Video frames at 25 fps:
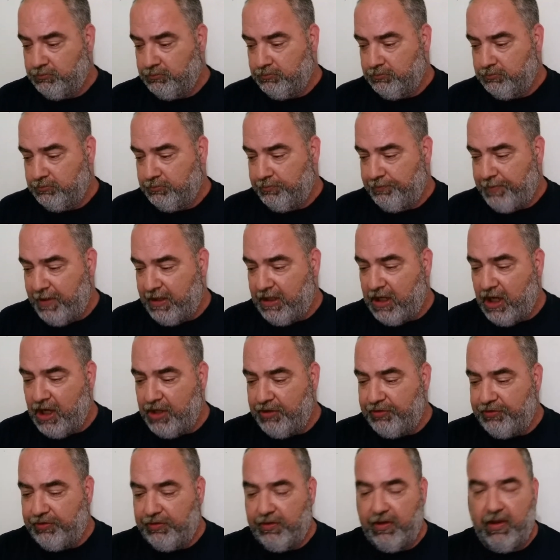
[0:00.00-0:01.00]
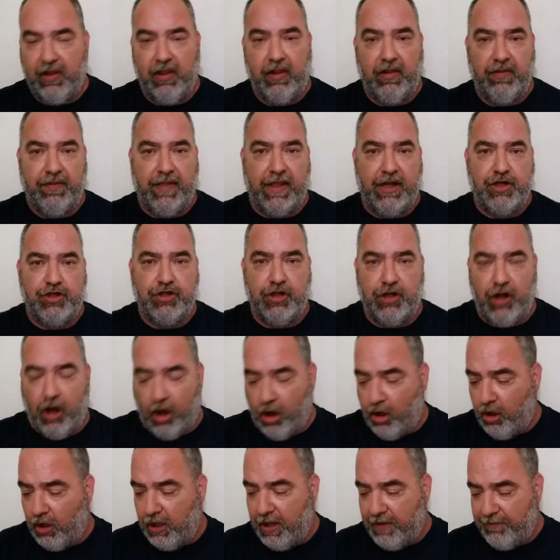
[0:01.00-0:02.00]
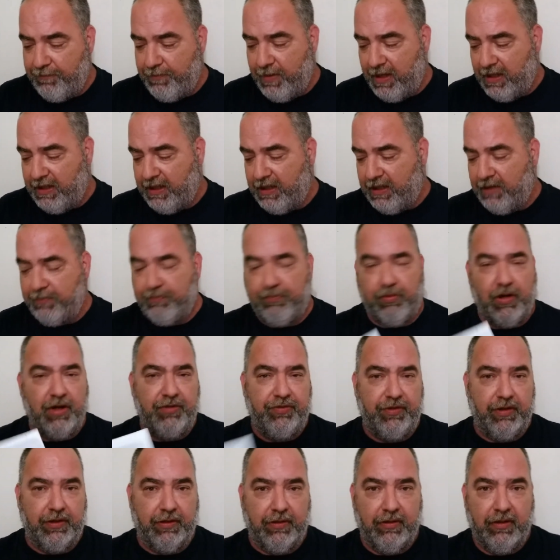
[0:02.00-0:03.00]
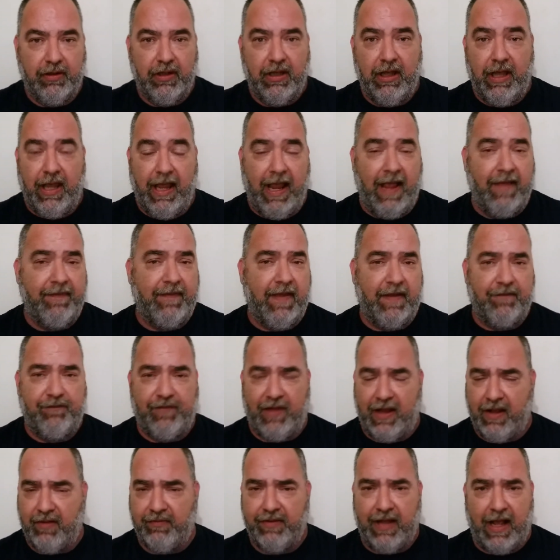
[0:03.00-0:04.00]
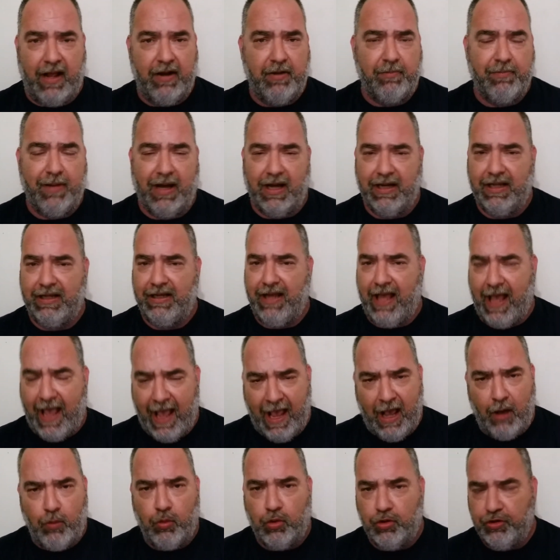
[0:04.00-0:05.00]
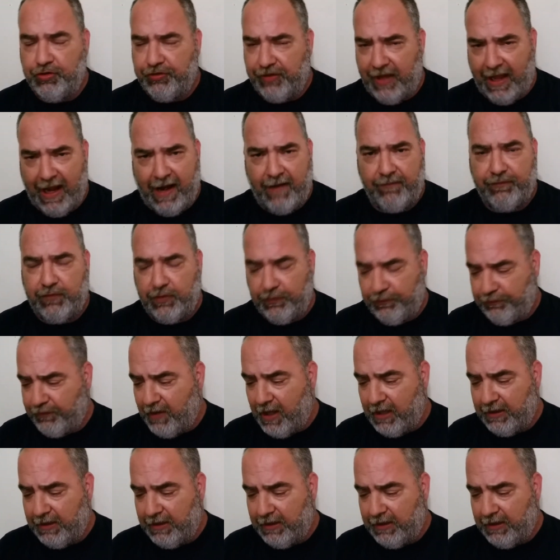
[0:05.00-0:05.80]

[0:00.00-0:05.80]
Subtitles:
Because they should all have been in prison. And they found out about it hours after filing